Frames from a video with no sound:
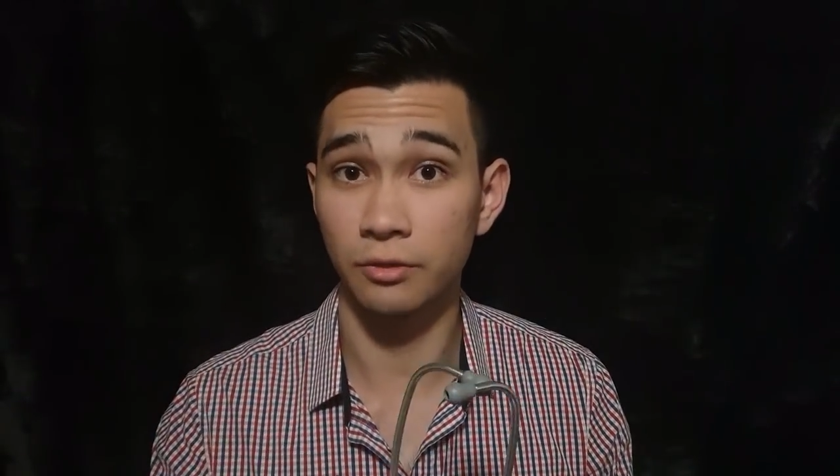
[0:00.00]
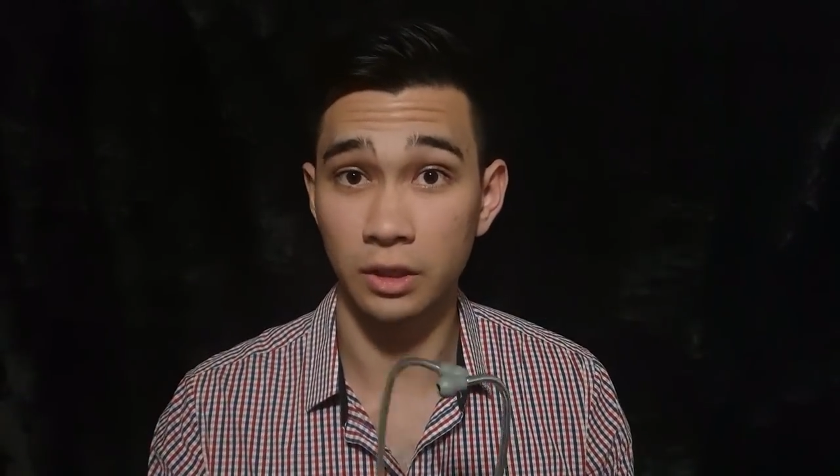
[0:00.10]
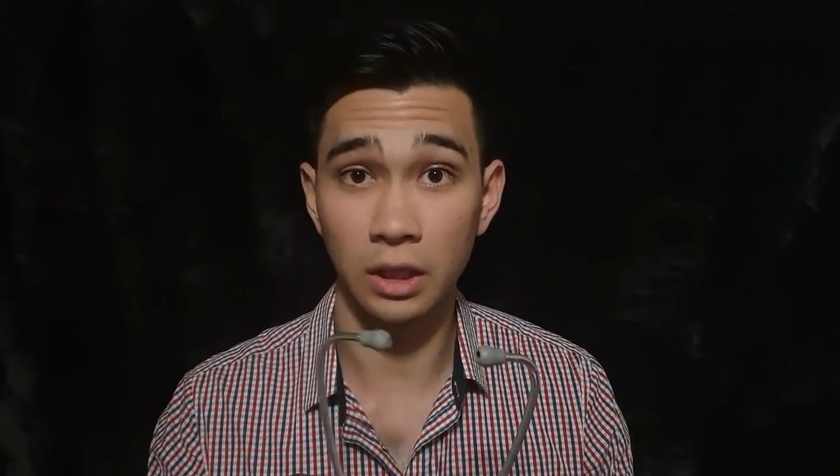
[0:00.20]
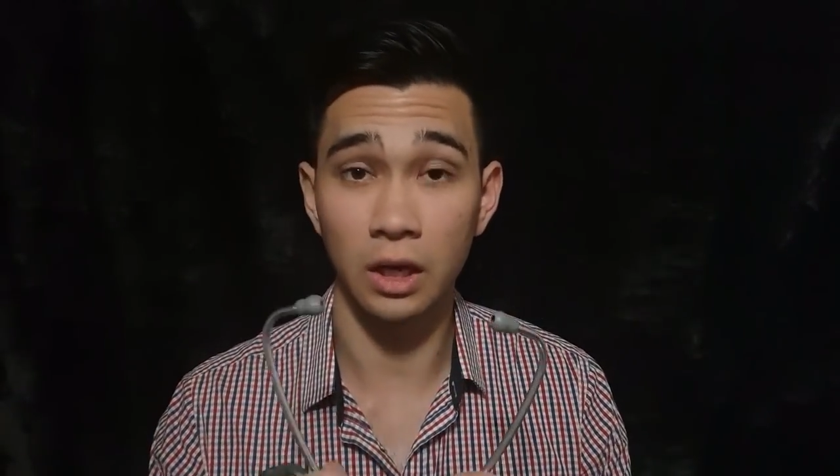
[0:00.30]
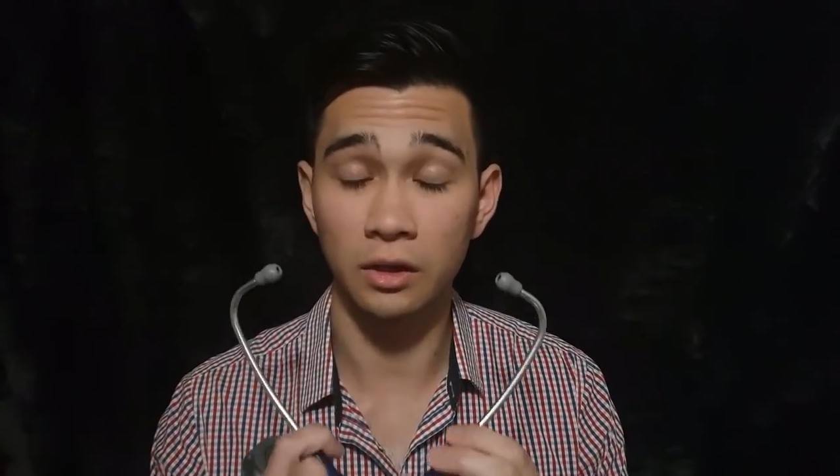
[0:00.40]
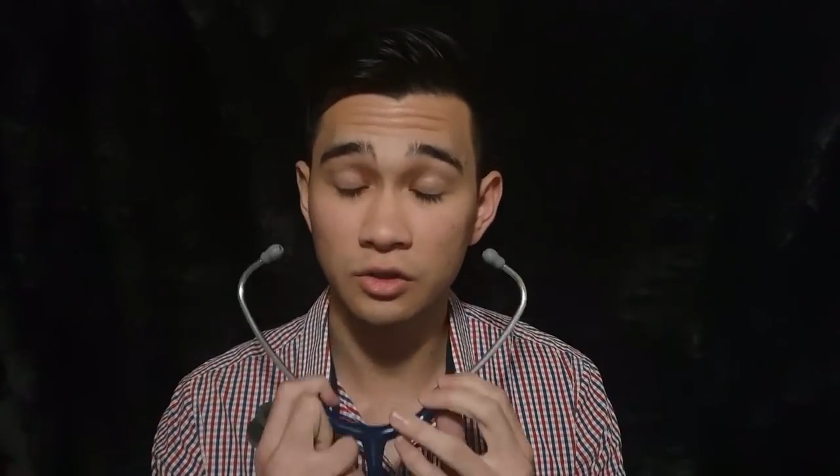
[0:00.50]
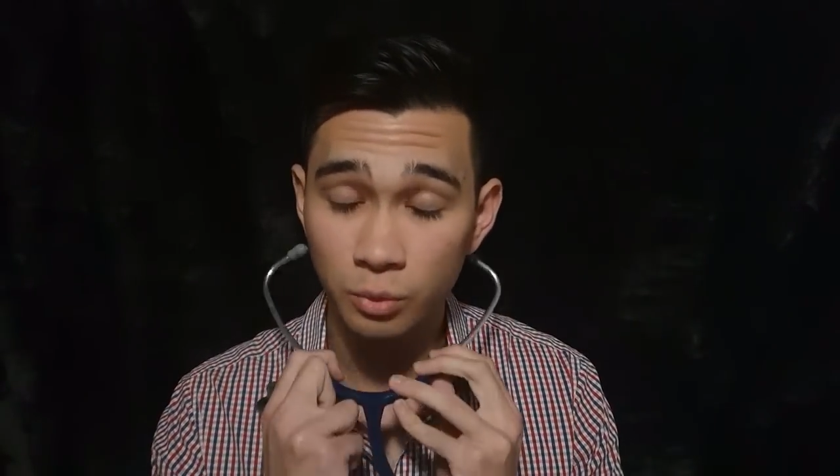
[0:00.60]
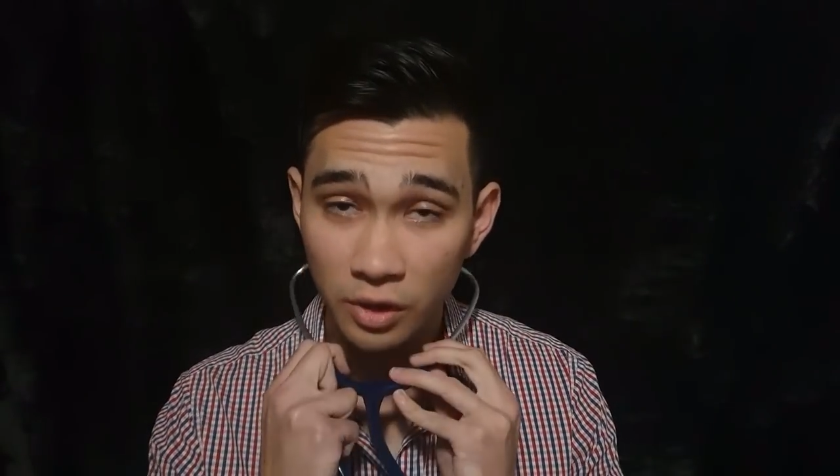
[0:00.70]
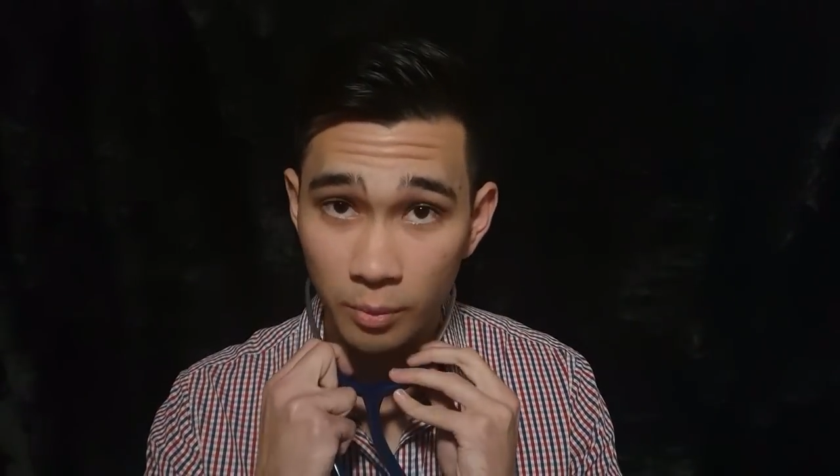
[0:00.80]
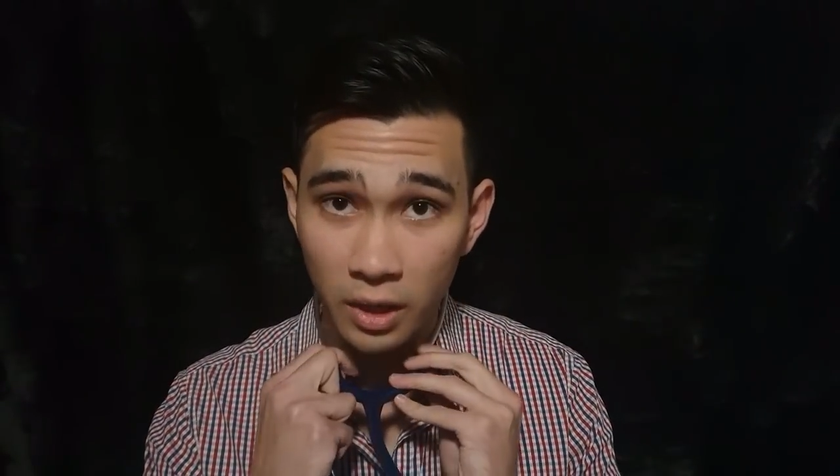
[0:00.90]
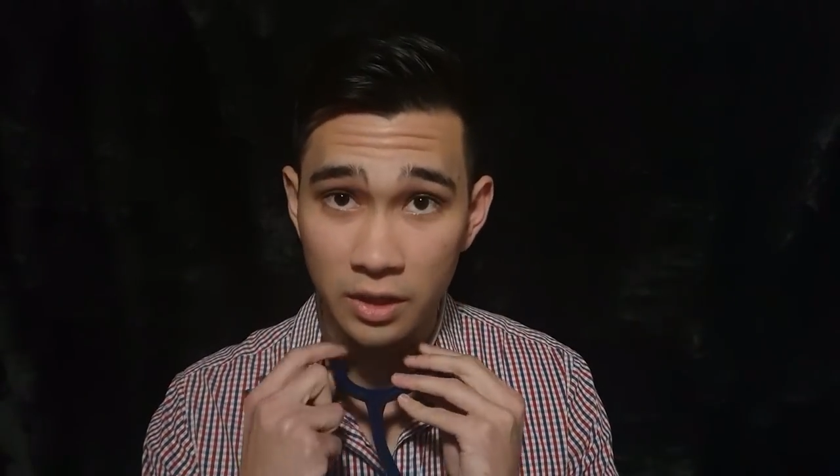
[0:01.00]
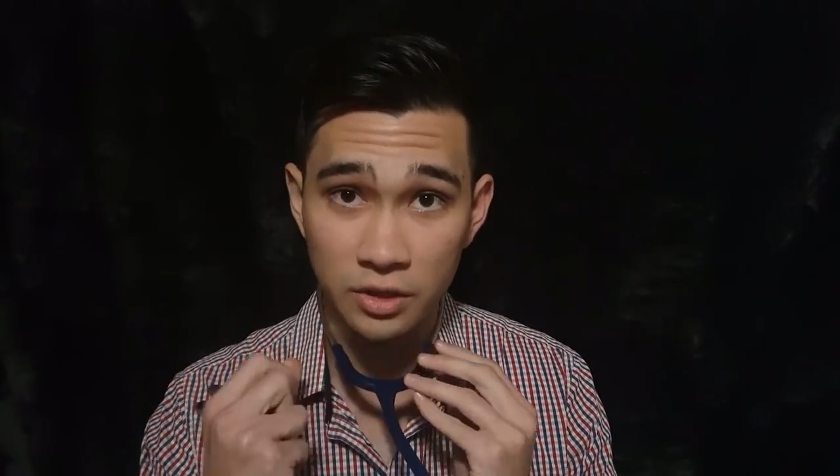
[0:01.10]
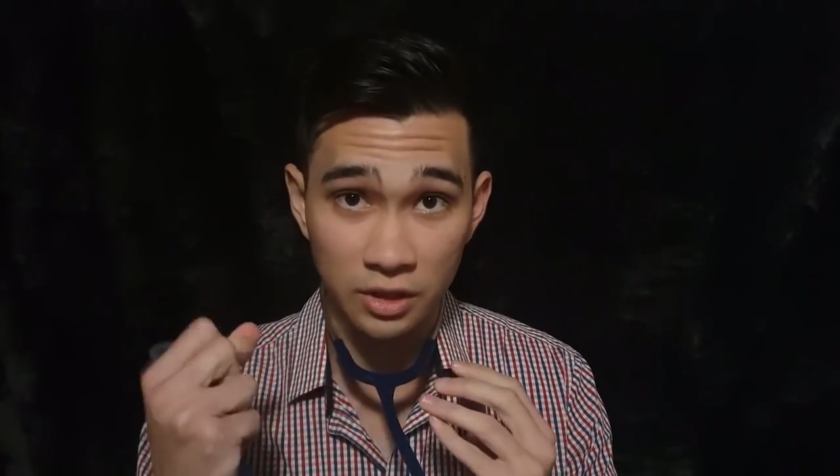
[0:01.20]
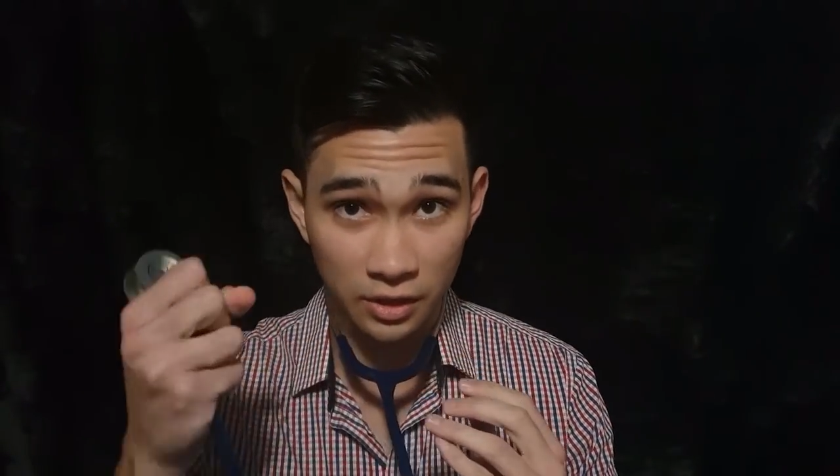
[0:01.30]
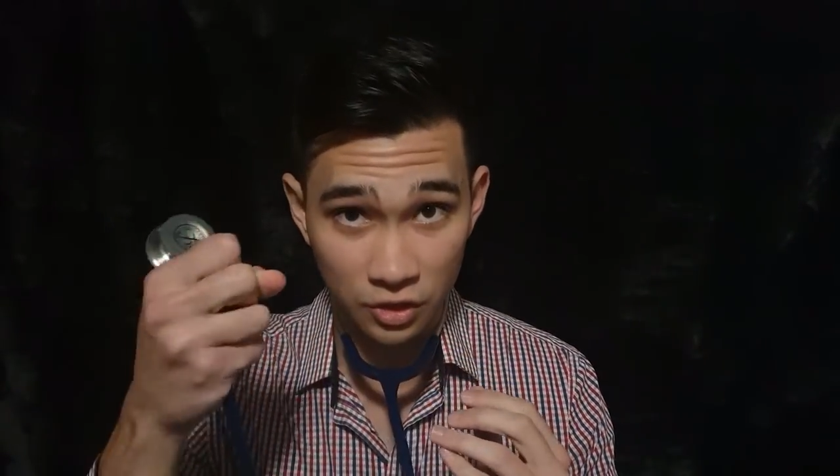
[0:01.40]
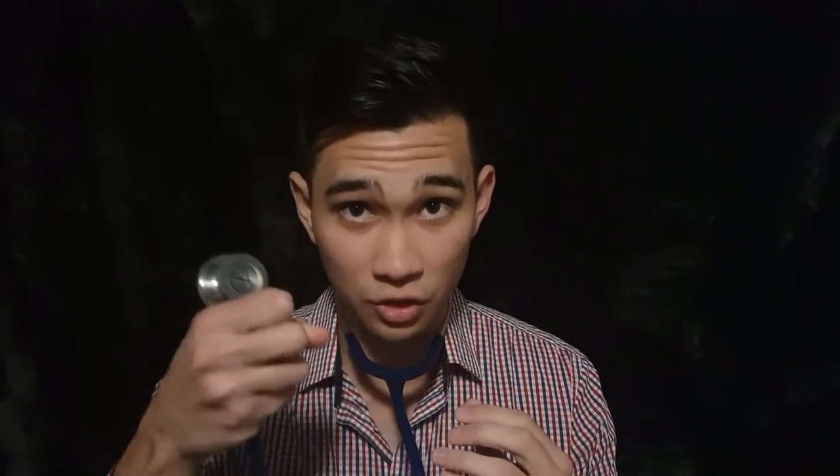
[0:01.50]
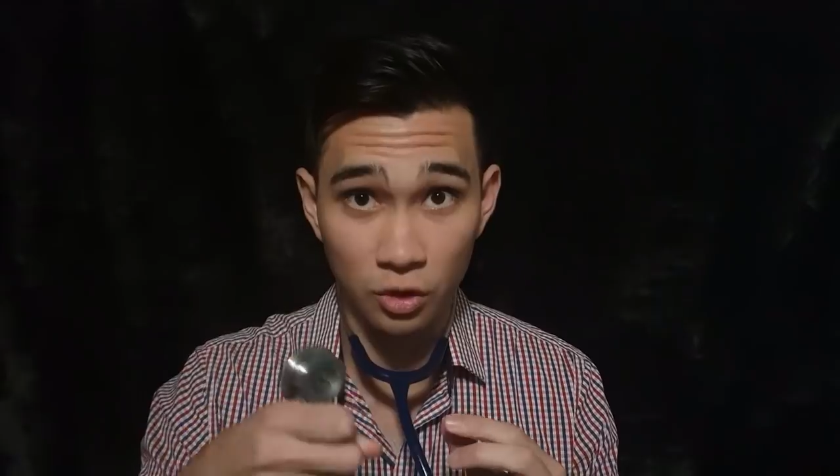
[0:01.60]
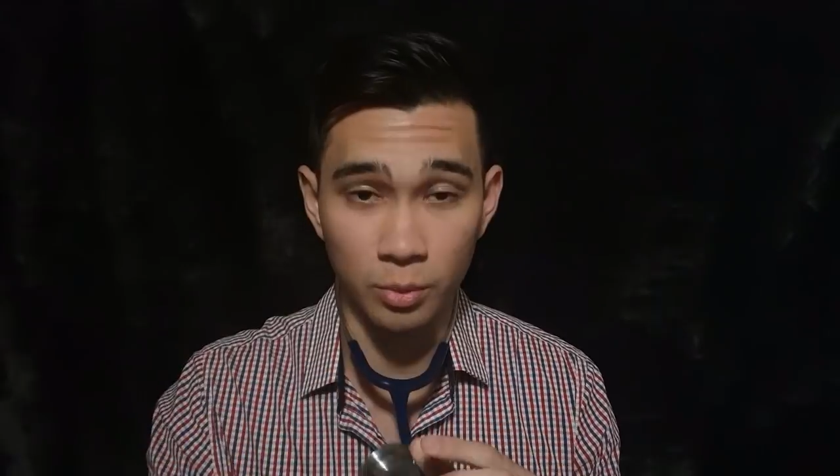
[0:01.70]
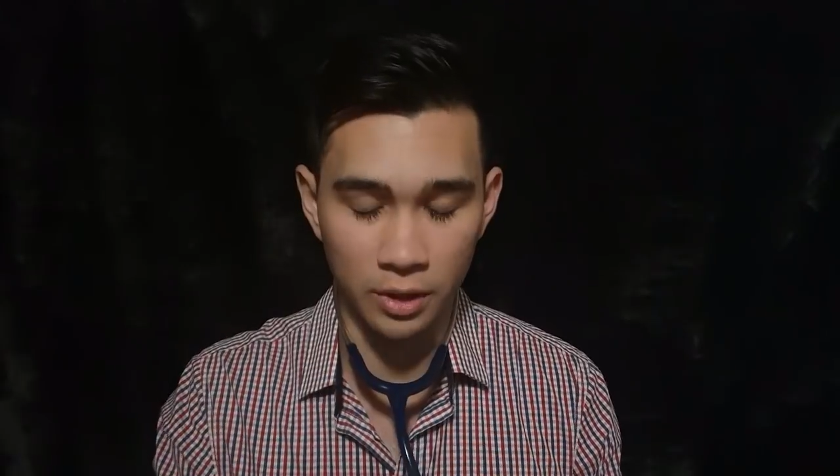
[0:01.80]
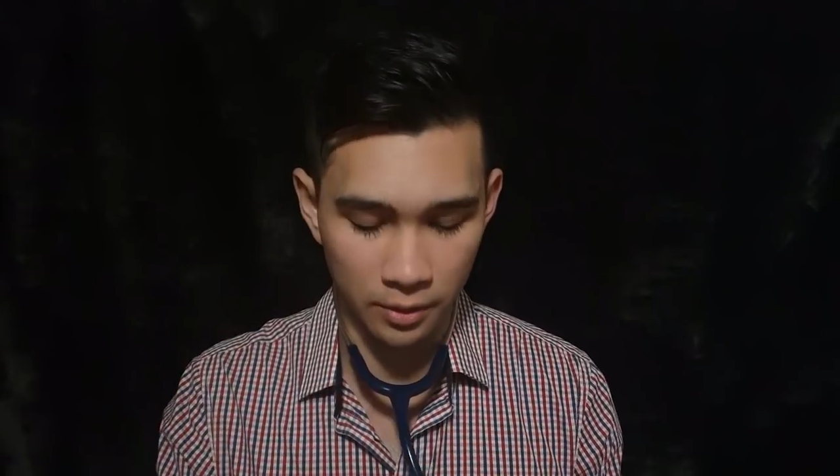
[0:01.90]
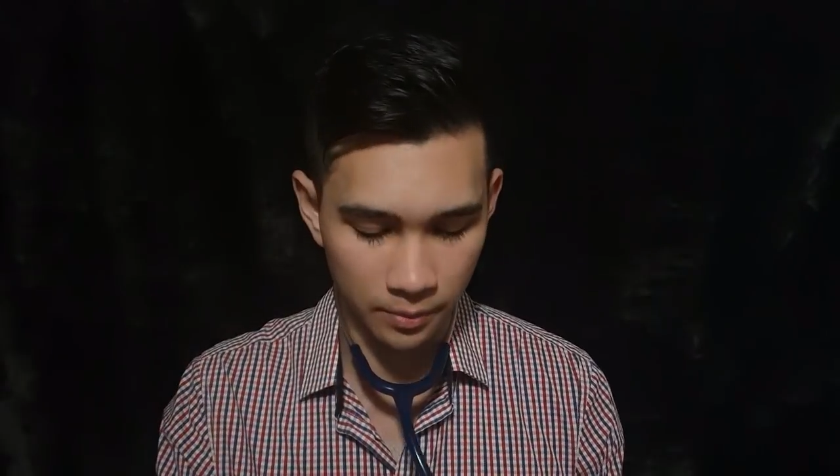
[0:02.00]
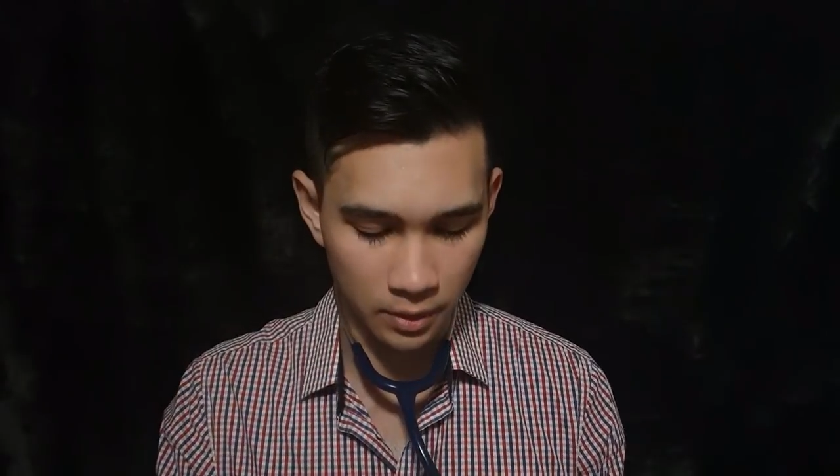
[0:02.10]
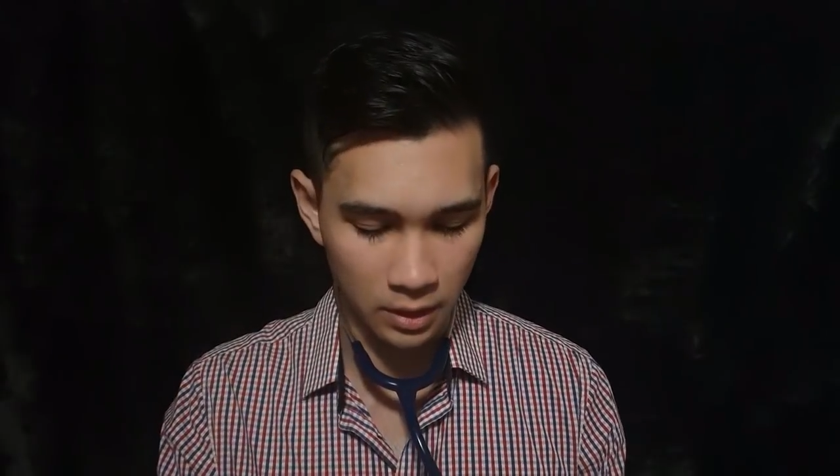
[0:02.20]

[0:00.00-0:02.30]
for your lungs with my stethoscope here.